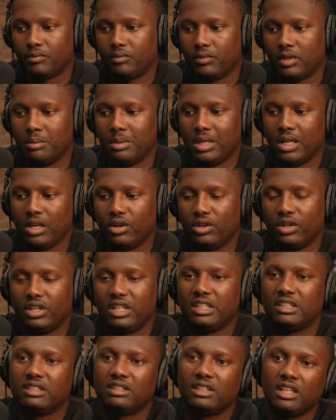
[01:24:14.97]
let me learn
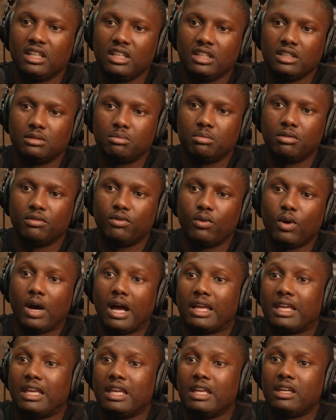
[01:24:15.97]
these things before
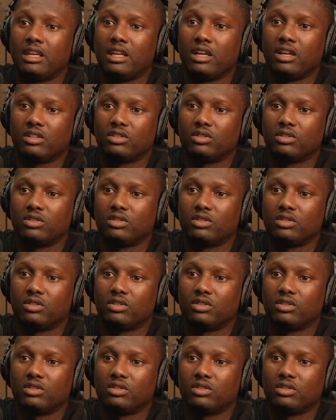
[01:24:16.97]
I get there,